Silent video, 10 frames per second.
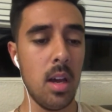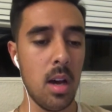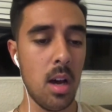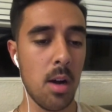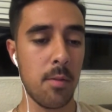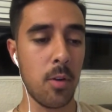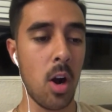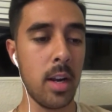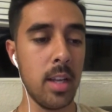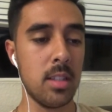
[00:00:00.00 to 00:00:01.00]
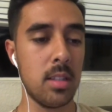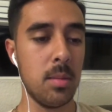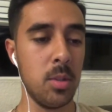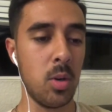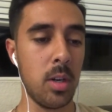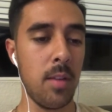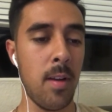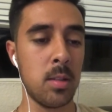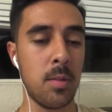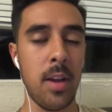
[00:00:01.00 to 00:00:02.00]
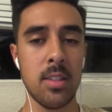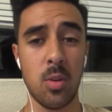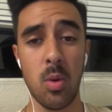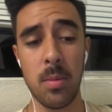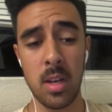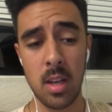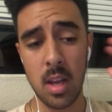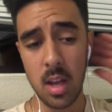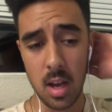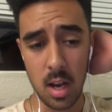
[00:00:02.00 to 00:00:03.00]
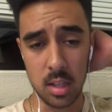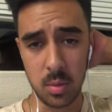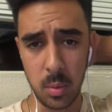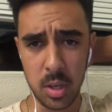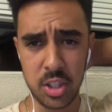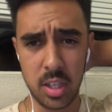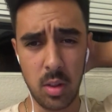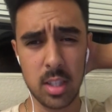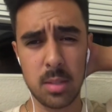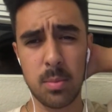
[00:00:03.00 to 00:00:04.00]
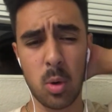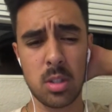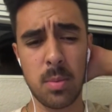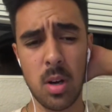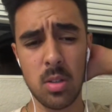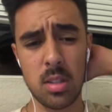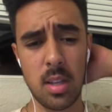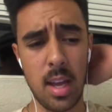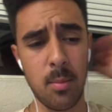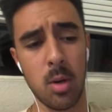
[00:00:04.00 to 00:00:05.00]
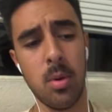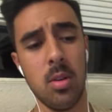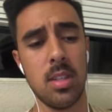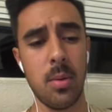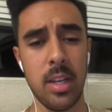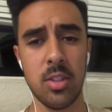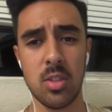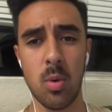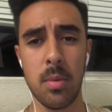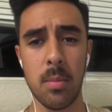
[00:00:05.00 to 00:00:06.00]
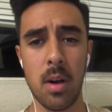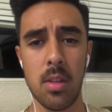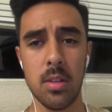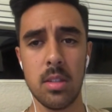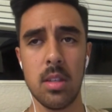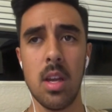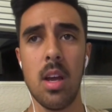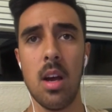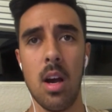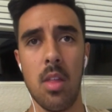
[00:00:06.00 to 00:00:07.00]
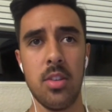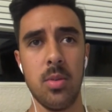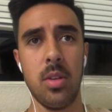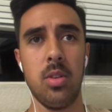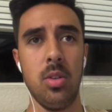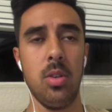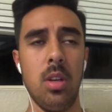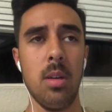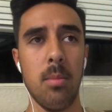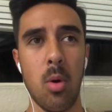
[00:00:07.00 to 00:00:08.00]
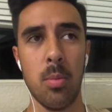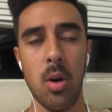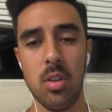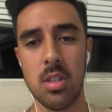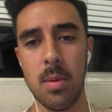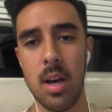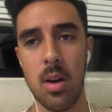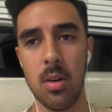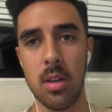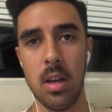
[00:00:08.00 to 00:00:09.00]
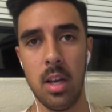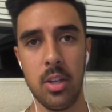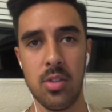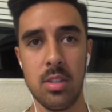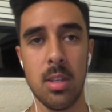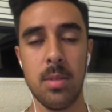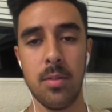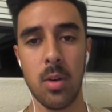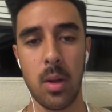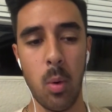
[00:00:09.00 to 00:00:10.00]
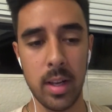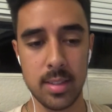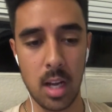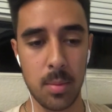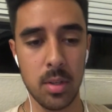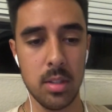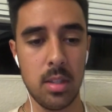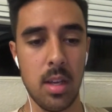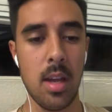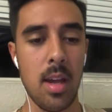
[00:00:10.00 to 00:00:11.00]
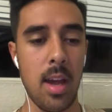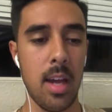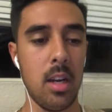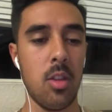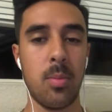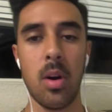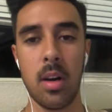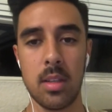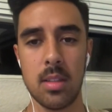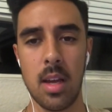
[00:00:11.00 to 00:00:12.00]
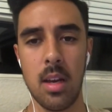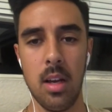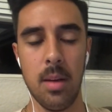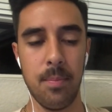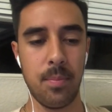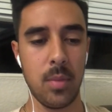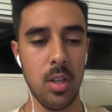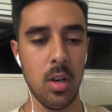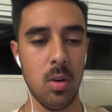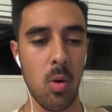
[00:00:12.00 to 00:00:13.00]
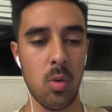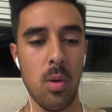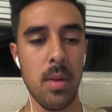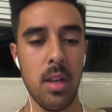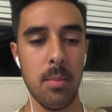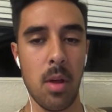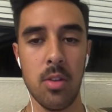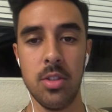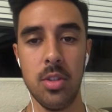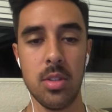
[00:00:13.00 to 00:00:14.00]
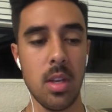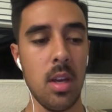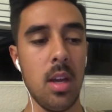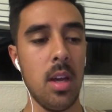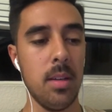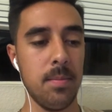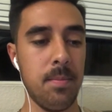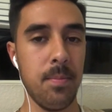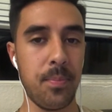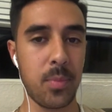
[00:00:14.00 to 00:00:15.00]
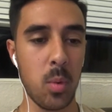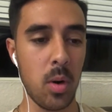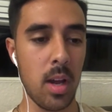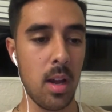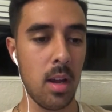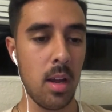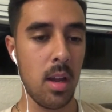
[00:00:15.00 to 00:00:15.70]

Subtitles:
For audience, the majority of Facebook fans are women, so we want to share less sports posts and more posts that would interest women and mothers. This would include more posts about using SIPSI for like wine stoppers and other products that older women and mothers use. We want